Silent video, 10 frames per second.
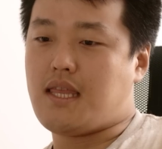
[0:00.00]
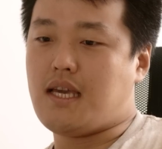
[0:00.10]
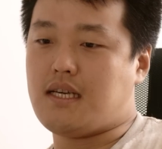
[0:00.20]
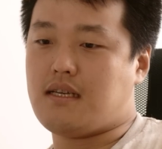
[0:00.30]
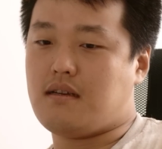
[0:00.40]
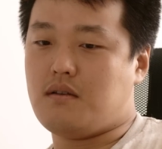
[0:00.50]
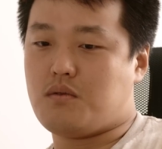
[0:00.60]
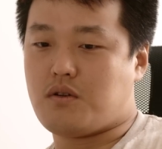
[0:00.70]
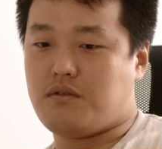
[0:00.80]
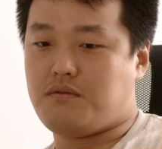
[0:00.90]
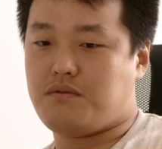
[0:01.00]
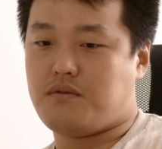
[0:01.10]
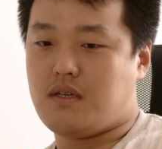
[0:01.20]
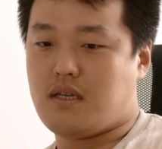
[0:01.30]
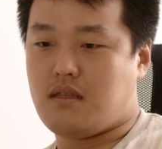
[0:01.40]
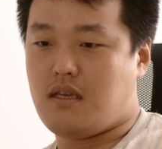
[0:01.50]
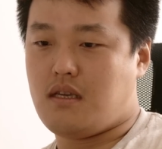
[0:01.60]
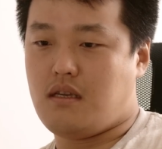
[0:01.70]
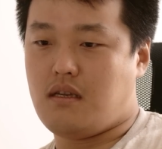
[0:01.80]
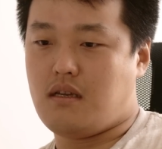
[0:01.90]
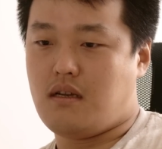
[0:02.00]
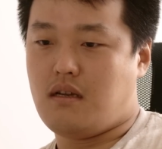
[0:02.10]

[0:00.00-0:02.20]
think sort of the